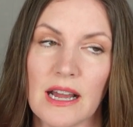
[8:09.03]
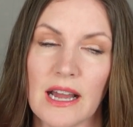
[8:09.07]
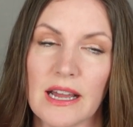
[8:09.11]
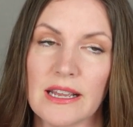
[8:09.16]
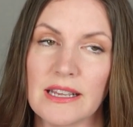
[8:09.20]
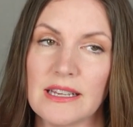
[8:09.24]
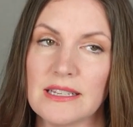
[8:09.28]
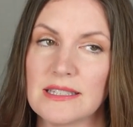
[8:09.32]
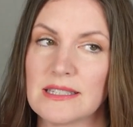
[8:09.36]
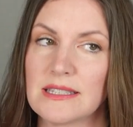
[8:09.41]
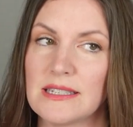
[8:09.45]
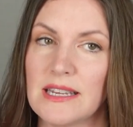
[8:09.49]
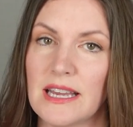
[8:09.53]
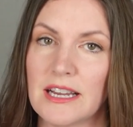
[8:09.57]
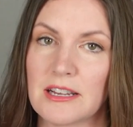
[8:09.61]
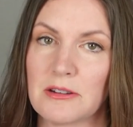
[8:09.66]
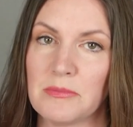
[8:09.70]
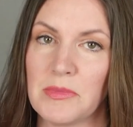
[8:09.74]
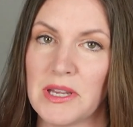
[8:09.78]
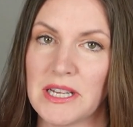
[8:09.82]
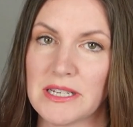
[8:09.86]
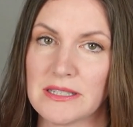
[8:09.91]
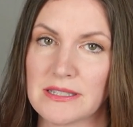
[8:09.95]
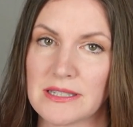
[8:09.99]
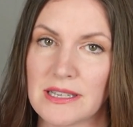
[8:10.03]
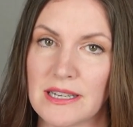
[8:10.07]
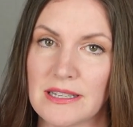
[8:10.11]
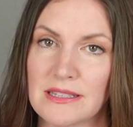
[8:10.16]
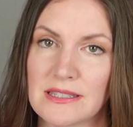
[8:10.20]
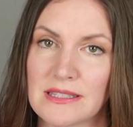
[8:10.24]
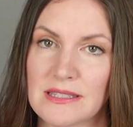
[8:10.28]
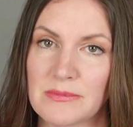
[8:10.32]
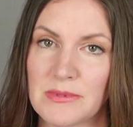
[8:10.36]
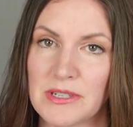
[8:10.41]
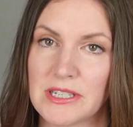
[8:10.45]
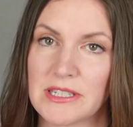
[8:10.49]
I guess neck makes
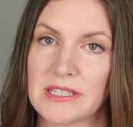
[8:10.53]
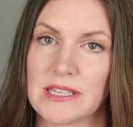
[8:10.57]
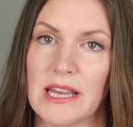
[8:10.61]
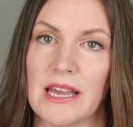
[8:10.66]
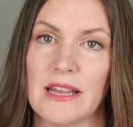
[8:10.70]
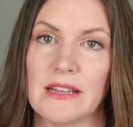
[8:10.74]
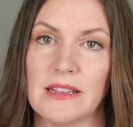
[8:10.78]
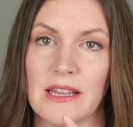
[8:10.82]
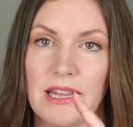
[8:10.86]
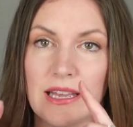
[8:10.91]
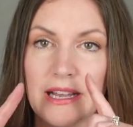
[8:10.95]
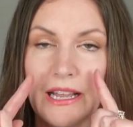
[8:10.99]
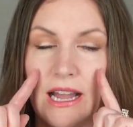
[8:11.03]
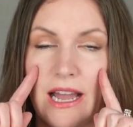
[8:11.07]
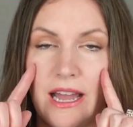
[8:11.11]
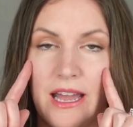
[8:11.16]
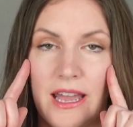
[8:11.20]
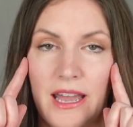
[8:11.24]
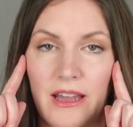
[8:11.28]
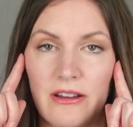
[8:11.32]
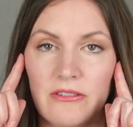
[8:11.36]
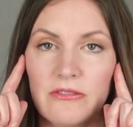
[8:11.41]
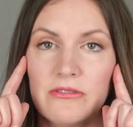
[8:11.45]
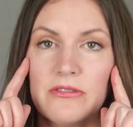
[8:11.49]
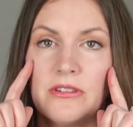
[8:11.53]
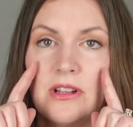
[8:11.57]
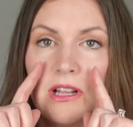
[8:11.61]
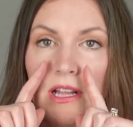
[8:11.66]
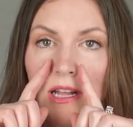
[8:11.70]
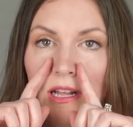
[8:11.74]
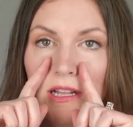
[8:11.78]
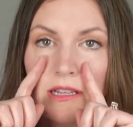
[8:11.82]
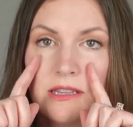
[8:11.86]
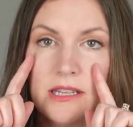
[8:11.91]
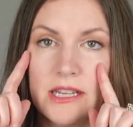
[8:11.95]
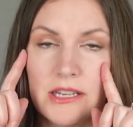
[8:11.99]
sense because I have
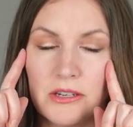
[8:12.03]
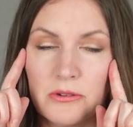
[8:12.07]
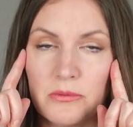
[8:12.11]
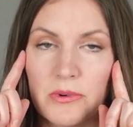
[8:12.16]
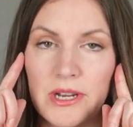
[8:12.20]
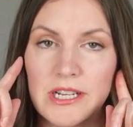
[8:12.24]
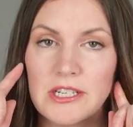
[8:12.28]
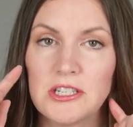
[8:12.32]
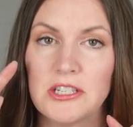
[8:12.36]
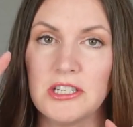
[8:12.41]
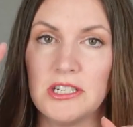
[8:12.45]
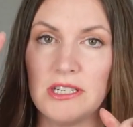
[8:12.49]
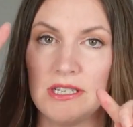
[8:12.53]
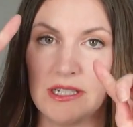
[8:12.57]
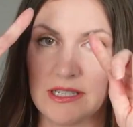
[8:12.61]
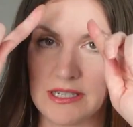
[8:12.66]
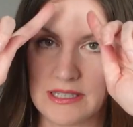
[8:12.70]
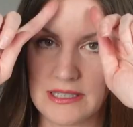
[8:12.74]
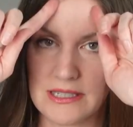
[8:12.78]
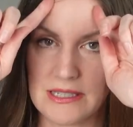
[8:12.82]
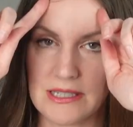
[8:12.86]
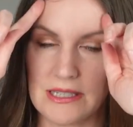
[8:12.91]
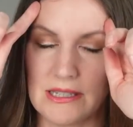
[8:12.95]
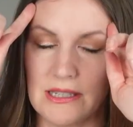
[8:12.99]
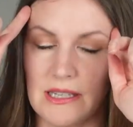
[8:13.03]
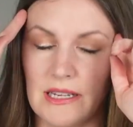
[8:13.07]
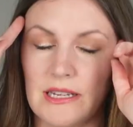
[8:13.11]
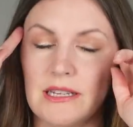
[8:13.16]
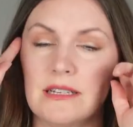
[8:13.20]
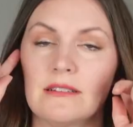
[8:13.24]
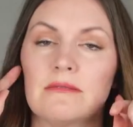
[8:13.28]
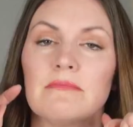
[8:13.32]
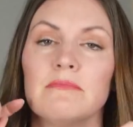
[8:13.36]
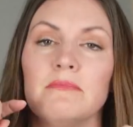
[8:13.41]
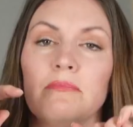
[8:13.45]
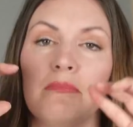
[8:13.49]
red cheeks and
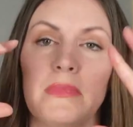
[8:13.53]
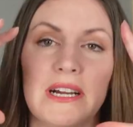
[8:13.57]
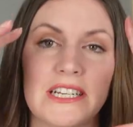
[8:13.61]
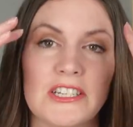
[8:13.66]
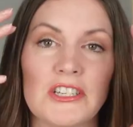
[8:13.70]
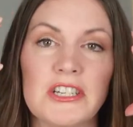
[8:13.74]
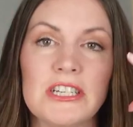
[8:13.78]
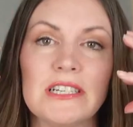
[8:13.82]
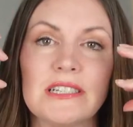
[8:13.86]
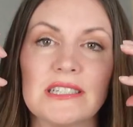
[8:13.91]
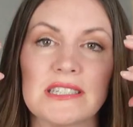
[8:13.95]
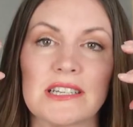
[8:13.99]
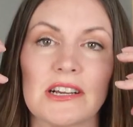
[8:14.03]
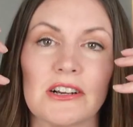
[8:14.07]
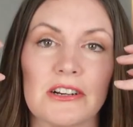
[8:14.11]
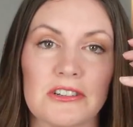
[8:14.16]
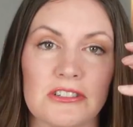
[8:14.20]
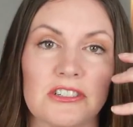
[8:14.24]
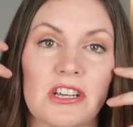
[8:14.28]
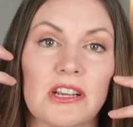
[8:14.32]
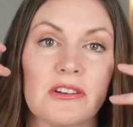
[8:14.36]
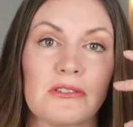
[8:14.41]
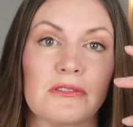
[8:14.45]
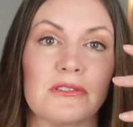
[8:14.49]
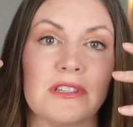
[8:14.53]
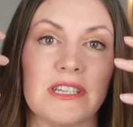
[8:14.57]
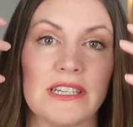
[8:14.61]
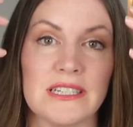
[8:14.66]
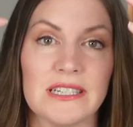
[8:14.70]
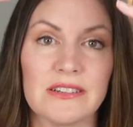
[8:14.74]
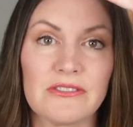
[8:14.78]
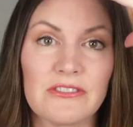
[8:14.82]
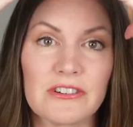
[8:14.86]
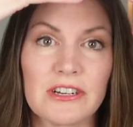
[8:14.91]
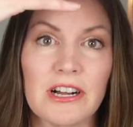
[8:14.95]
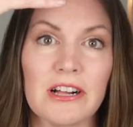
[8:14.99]
like my cheeks are generally a
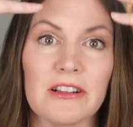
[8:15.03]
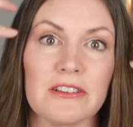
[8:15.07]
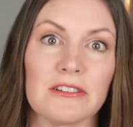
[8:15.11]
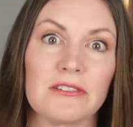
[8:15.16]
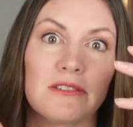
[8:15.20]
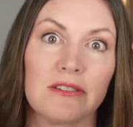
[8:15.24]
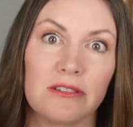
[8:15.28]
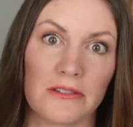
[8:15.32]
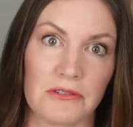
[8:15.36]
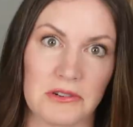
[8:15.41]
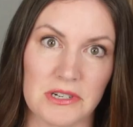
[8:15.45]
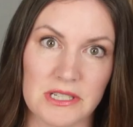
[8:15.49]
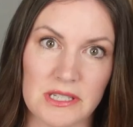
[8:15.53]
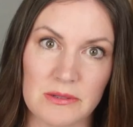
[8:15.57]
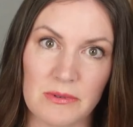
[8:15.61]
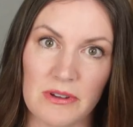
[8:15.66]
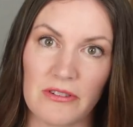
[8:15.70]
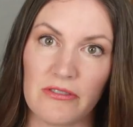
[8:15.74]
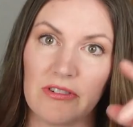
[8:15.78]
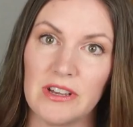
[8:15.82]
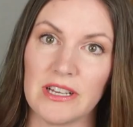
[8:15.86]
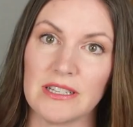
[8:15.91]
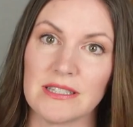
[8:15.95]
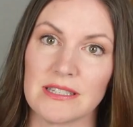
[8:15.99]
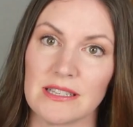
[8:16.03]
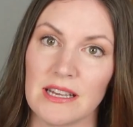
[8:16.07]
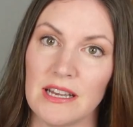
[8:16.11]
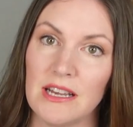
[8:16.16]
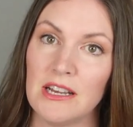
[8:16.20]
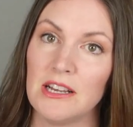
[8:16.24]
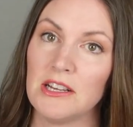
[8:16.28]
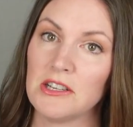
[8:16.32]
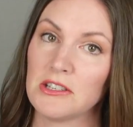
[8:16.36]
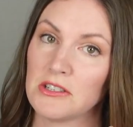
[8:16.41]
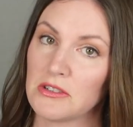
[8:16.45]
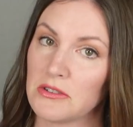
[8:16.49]
different color than the rest of my face.
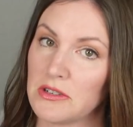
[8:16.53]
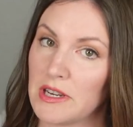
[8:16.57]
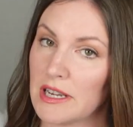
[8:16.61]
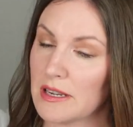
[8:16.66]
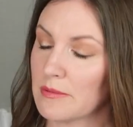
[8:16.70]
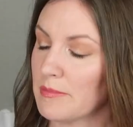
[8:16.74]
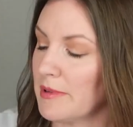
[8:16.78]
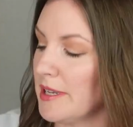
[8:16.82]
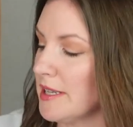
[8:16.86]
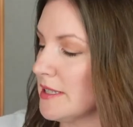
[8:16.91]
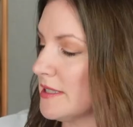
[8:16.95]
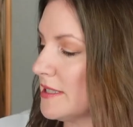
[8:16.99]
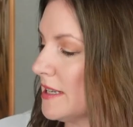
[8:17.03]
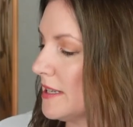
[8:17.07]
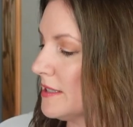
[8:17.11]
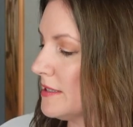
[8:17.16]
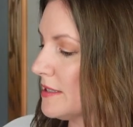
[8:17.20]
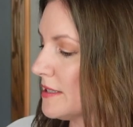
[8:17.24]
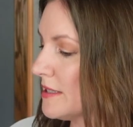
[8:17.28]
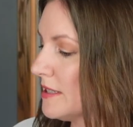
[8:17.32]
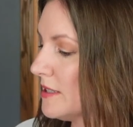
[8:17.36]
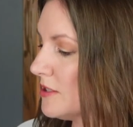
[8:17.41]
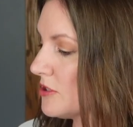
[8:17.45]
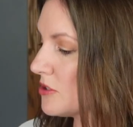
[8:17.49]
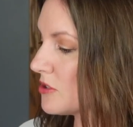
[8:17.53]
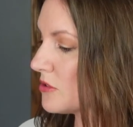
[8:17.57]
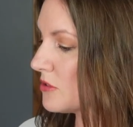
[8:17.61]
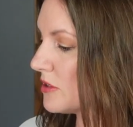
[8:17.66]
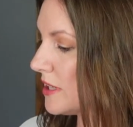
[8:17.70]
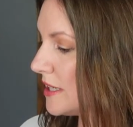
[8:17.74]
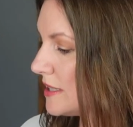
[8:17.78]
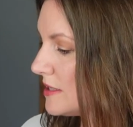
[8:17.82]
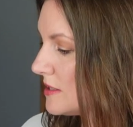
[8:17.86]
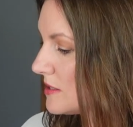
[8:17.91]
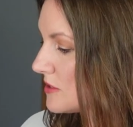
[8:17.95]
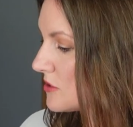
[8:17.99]
So neck makes sense. So
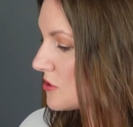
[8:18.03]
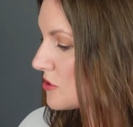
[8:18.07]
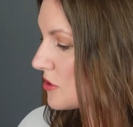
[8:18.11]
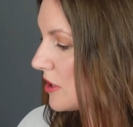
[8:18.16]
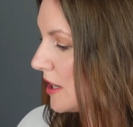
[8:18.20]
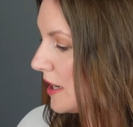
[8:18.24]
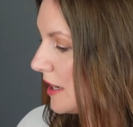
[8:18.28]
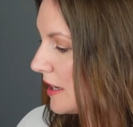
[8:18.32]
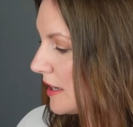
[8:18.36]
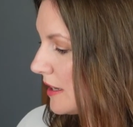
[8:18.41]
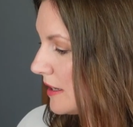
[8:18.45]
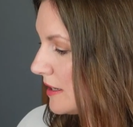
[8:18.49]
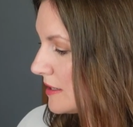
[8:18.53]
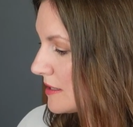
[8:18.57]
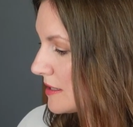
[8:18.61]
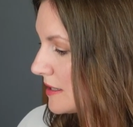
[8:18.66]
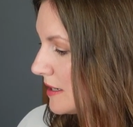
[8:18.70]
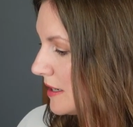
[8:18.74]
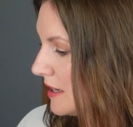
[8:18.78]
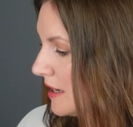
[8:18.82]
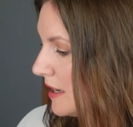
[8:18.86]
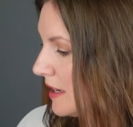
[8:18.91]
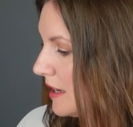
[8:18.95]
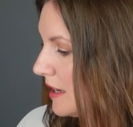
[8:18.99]
let's try it.